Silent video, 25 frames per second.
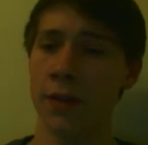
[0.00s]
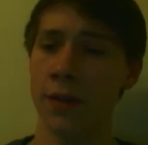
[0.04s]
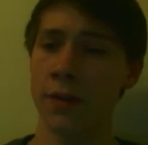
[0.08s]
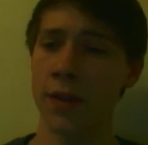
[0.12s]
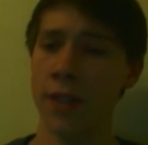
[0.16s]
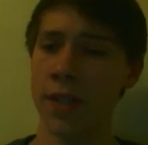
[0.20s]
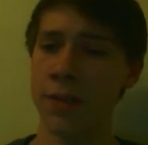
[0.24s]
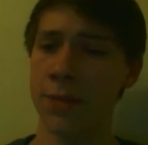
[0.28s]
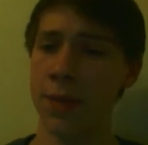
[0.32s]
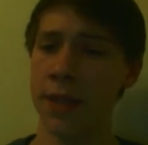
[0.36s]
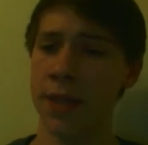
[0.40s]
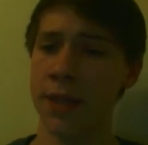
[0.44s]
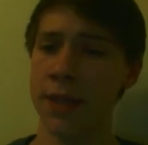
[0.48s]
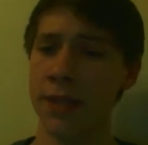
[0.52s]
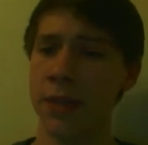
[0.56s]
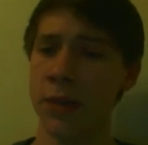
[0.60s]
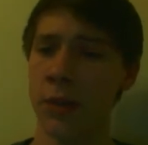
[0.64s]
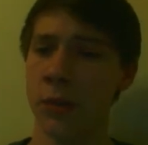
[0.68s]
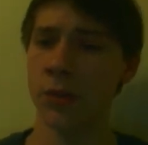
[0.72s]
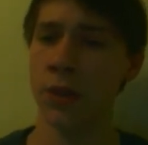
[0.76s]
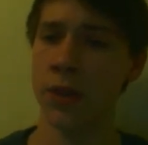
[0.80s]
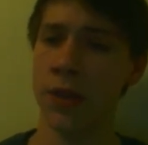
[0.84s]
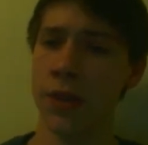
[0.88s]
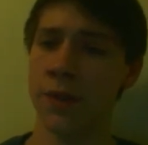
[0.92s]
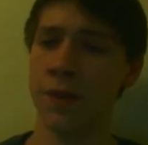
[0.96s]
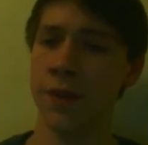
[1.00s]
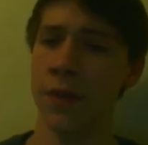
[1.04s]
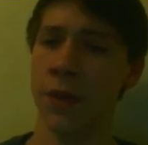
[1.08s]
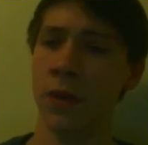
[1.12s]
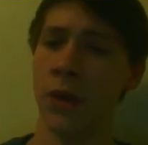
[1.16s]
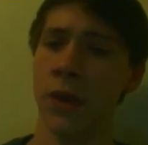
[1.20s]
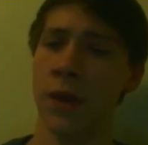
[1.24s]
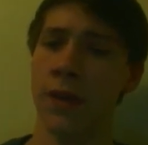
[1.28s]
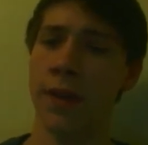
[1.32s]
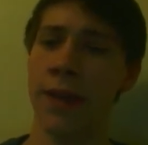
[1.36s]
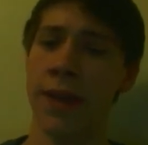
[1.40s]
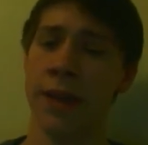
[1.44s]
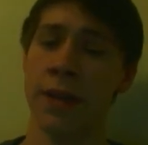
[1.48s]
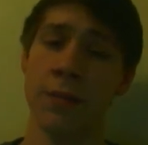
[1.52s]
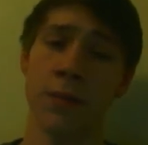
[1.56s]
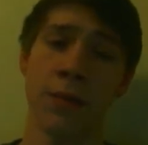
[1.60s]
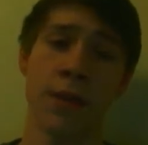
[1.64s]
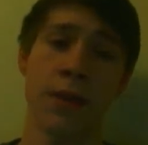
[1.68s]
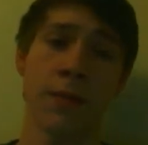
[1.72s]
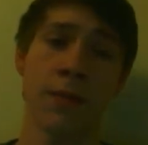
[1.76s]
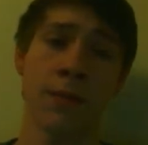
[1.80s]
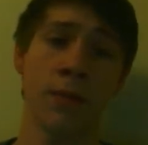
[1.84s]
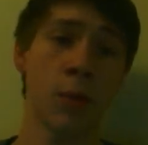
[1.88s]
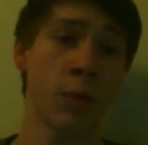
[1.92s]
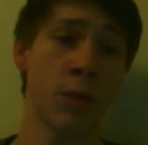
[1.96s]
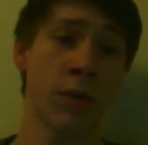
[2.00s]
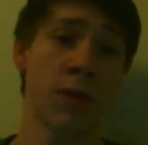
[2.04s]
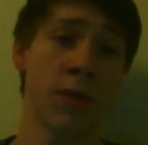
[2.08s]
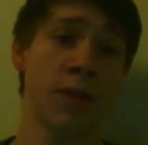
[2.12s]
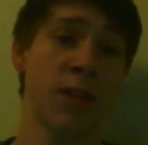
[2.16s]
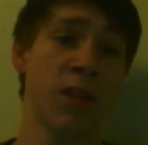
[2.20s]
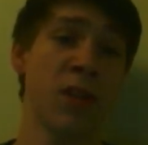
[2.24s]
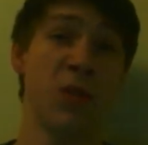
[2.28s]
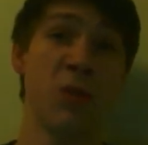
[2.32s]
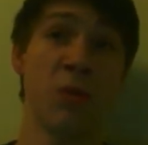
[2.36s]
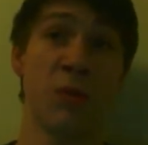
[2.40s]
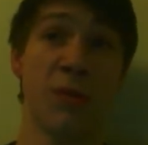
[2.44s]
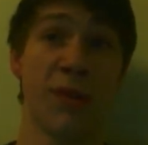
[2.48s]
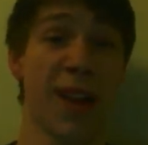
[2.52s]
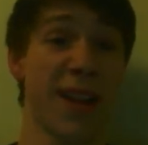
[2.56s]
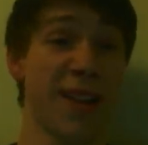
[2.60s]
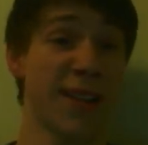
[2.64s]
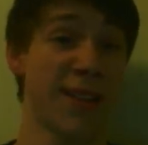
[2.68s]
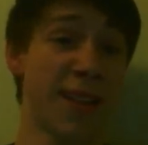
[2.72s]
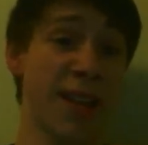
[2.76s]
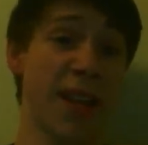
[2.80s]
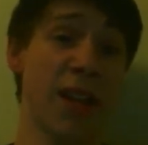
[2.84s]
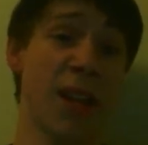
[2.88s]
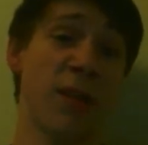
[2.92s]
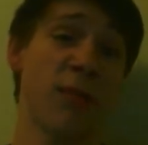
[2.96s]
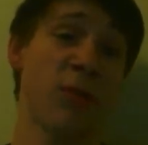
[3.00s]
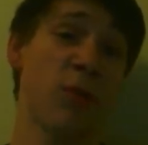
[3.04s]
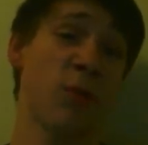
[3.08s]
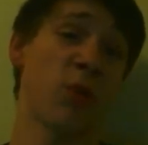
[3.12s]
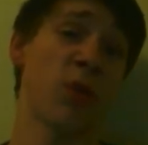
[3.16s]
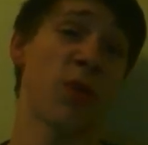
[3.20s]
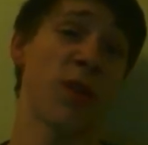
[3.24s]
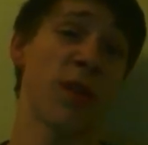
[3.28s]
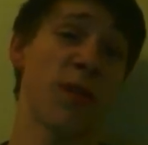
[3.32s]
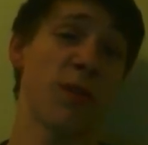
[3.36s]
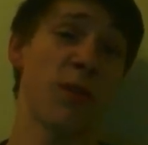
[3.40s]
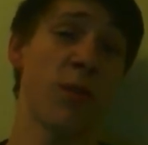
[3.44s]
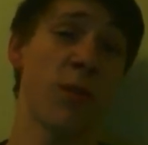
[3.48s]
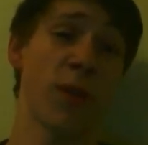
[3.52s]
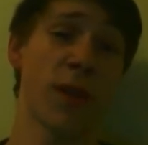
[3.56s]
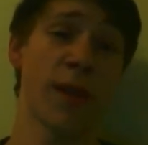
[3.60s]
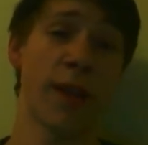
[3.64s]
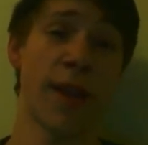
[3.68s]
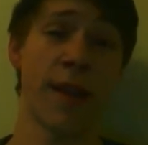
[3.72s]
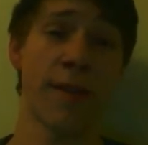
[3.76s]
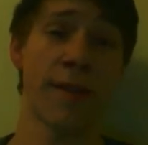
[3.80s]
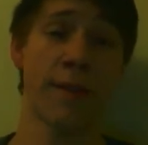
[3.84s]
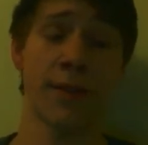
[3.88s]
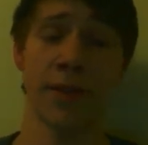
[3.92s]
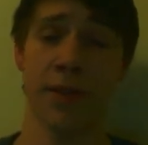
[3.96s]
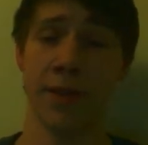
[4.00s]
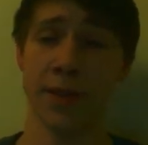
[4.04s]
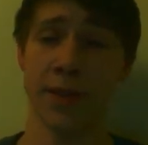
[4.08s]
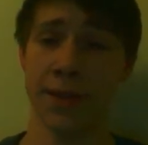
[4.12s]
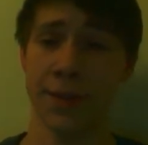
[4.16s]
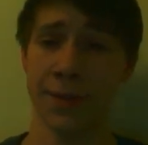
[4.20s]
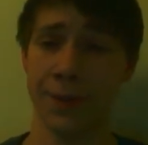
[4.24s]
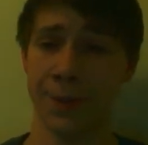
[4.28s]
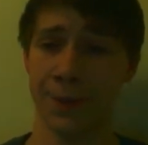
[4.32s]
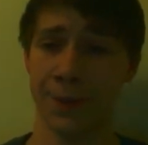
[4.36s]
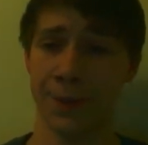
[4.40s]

This makes the audience feel like they can be important too, as they are also quite average.